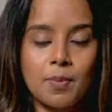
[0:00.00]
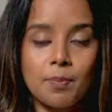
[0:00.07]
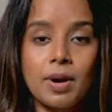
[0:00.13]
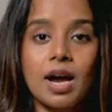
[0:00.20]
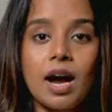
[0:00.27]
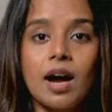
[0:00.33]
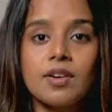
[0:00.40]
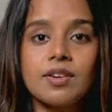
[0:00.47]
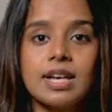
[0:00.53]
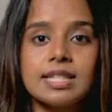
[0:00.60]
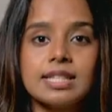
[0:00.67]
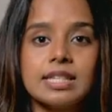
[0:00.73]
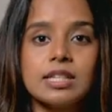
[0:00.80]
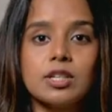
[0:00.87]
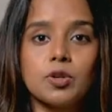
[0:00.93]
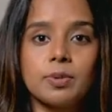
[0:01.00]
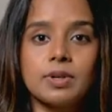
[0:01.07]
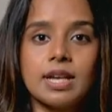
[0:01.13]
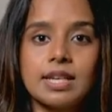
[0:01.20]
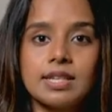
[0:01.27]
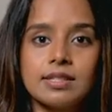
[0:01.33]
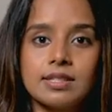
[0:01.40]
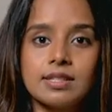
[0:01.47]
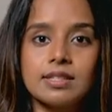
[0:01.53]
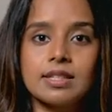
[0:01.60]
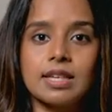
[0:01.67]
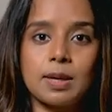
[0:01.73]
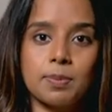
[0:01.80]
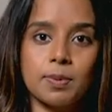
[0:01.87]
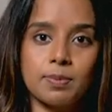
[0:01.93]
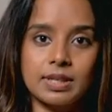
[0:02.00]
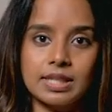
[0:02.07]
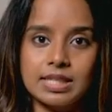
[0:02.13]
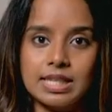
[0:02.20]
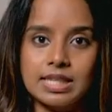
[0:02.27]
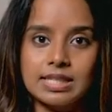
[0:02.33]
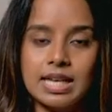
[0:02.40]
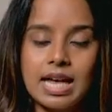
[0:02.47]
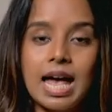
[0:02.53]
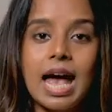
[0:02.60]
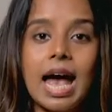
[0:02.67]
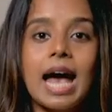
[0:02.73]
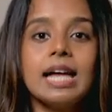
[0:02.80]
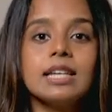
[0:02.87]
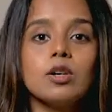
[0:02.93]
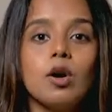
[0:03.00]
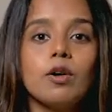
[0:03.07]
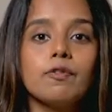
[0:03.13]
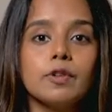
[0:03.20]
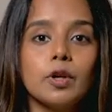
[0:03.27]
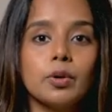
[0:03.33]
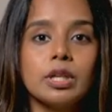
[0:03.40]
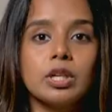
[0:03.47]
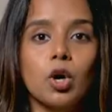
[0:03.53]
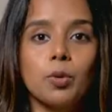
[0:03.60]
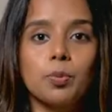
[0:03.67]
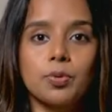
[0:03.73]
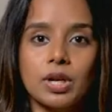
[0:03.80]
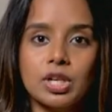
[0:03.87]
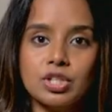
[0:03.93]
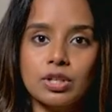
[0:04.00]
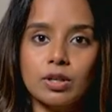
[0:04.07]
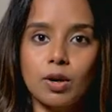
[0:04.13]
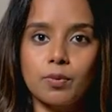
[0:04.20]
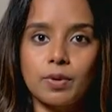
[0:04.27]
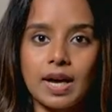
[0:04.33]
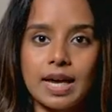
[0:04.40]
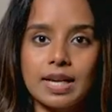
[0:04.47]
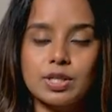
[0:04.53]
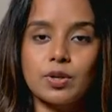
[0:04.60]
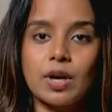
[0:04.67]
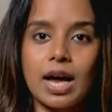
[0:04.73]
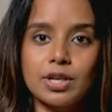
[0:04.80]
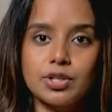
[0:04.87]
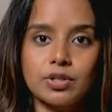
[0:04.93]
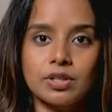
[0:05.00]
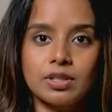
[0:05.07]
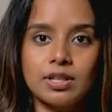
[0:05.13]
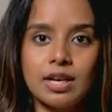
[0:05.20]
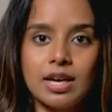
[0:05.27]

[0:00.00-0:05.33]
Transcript: By harnessing Kubernetes' capabilities and offloading operational overhead to Azure,